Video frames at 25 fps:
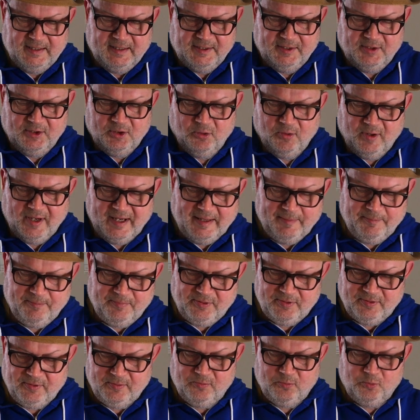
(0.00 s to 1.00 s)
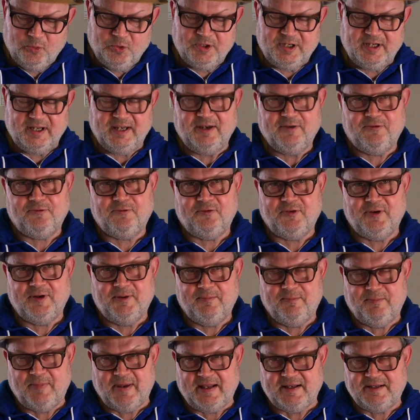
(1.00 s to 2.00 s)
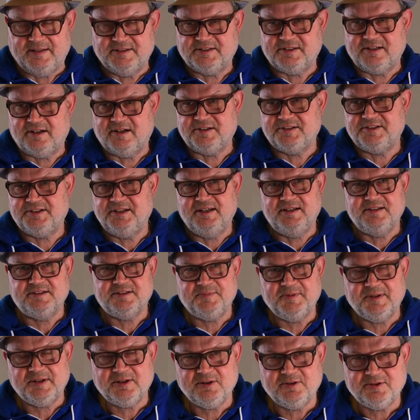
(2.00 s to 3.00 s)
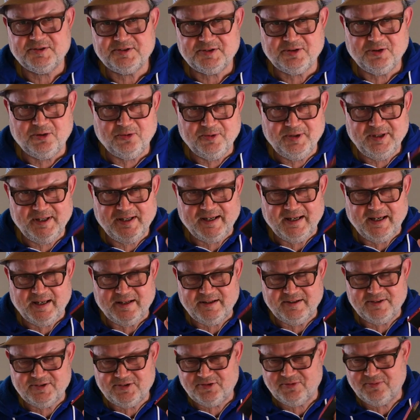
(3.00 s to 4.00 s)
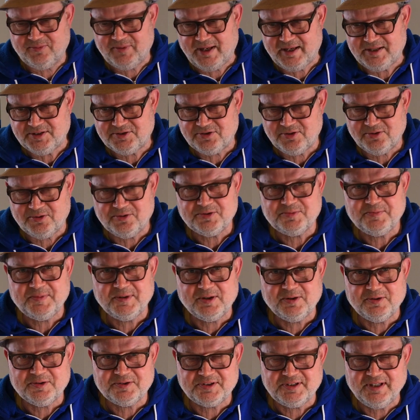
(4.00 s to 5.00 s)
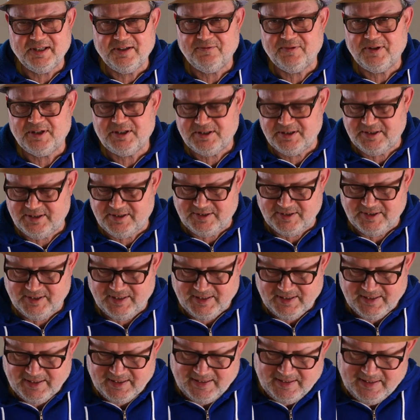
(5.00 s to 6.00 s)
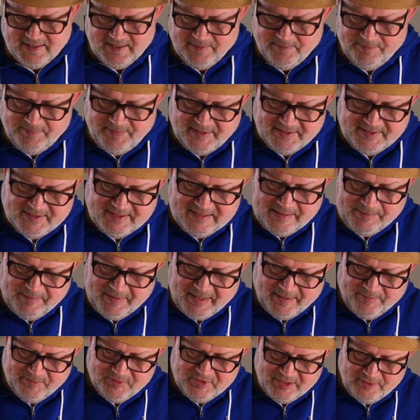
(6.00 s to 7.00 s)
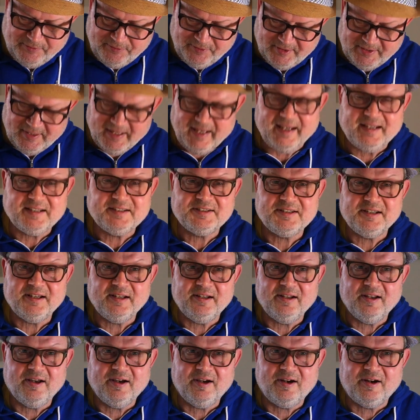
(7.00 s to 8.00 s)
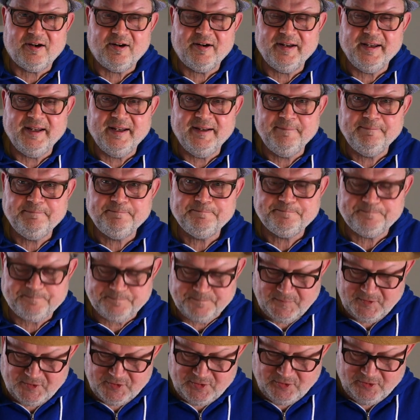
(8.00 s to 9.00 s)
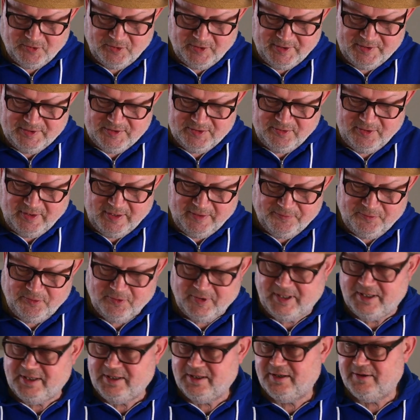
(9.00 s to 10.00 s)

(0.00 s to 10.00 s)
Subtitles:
no amp would have balanced RCAs, because only Khadas has those, because they invented it. But some amps have an XLR in, so you have to get